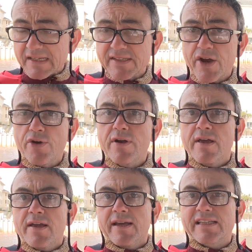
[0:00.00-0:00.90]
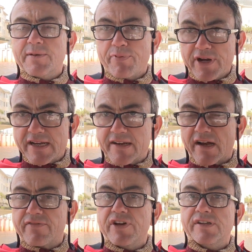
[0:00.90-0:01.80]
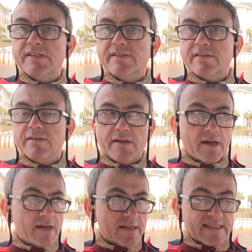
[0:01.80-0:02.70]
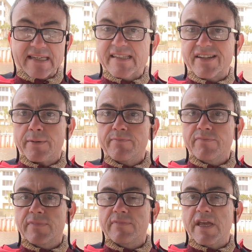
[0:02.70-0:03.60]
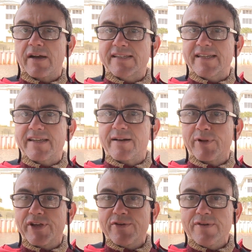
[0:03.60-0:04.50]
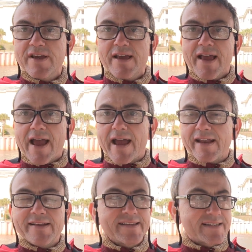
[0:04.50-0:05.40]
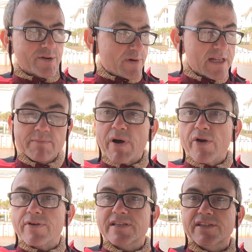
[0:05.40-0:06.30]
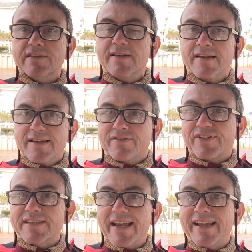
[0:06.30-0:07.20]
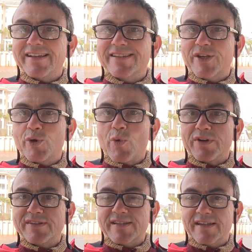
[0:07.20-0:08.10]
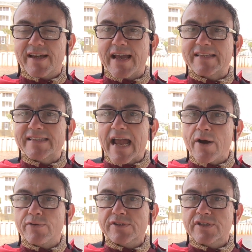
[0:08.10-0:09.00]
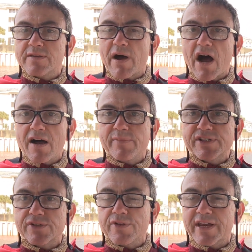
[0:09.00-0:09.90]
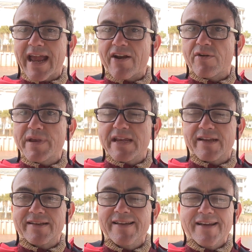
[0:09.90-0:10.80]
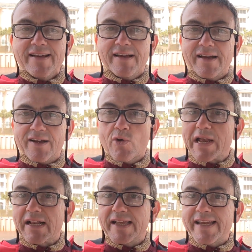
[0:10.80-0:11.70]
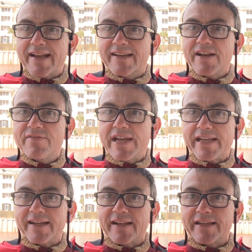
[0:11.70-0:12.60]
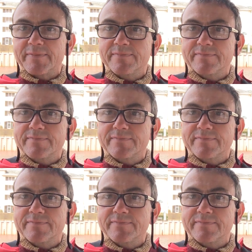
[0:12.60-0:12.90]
So it's a pretty diverse system, the ICW, and it's a real bonus for sailors who want to head south to the Bahamas or the Caribbean quickly and conveniently.